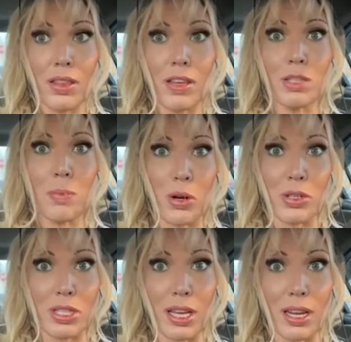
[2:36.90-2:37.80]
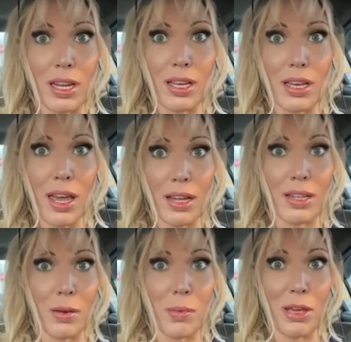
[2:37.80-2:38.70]
This person
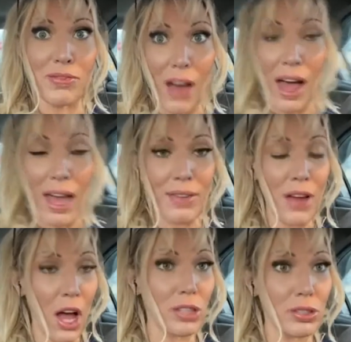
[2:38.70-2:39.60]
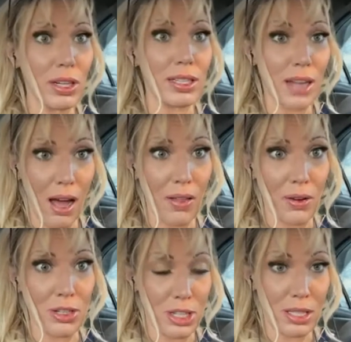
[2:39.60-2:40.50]
handed me
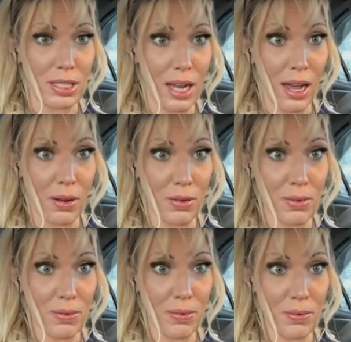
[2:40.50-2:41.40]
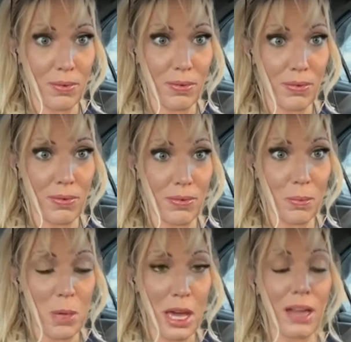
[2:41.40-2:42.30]
$500 just now
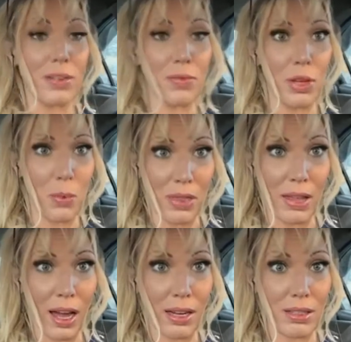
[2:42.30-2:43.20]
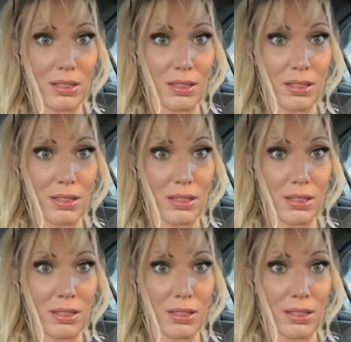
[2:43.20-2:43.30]
because of doing that.